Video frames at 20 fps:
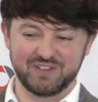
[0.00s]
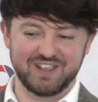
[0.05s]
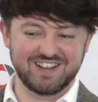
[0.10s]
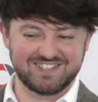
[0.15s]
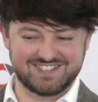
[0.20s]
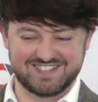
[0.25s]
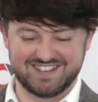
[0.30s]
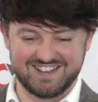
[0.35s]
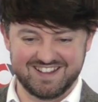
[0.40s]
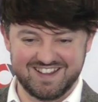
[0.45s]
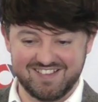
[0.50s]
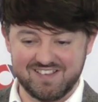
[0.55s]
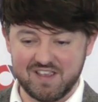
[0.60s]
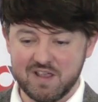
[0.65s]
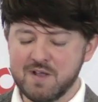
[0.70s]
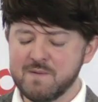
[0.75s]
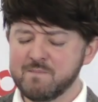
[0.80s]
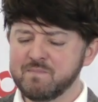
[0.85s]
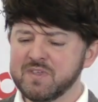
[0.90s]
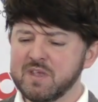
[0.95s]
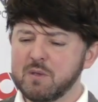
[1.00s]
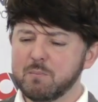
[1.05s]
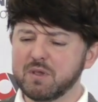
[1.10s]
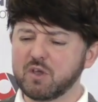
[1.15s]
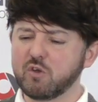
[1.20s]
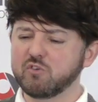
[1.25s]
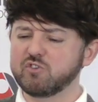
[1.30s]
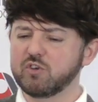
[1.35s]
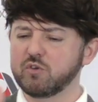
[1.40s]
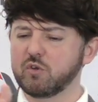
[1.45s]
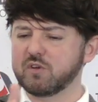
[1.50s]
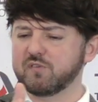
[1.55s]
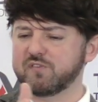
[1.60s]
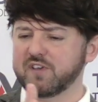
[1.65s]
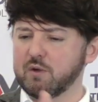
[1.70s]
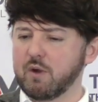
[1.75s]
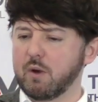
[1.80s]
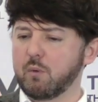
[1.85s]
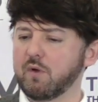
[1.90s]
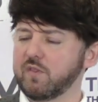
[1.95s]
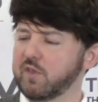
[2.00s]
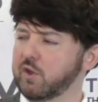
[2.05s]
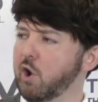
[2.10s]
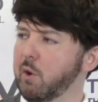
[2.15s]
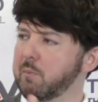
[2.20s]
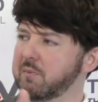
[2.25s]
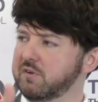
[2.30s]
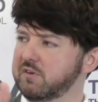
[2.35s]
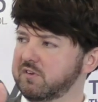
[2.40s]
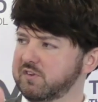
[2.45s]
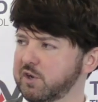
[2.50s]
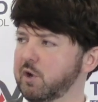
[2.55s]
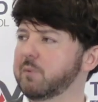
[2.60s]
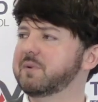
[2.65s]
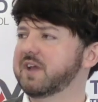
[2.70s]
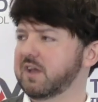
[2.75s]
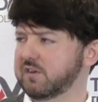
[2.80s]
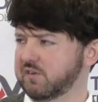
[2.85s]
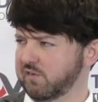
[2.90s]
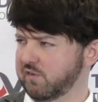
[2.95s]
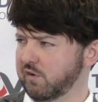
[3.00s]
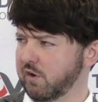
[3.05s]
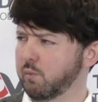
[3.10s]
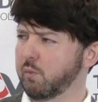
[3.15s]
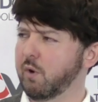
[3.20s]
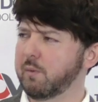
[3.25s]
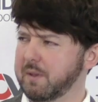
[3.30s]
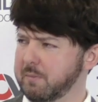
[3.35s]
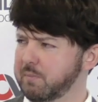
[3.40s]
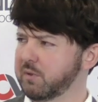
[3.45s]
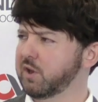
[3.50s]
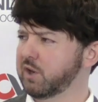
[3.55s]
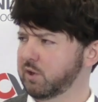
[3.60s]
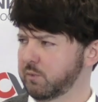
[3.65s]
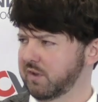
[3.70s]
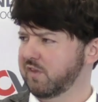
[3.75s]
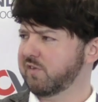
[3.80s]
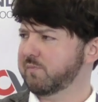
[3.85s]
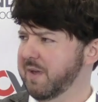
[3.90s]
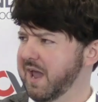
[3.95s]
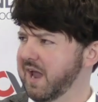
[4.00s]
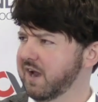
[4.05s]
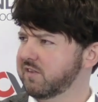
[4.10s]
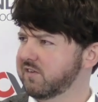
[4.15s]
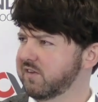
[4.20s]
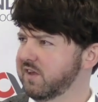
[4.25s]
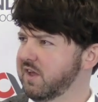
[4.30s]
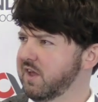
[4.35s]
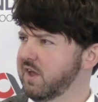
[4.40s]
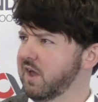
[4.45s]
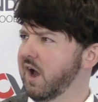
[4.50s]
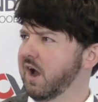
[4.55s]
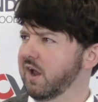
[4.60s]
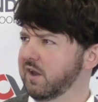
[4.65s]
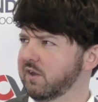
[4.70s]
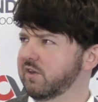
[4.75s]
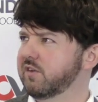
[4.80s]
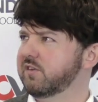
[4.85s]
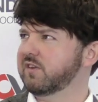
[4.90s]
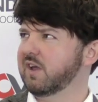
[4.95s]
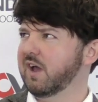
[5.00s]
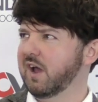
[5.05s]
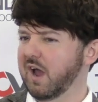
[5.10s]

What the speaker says: in 80 Days, because you've got to figure out what the common denominators are, what people are going to expect. And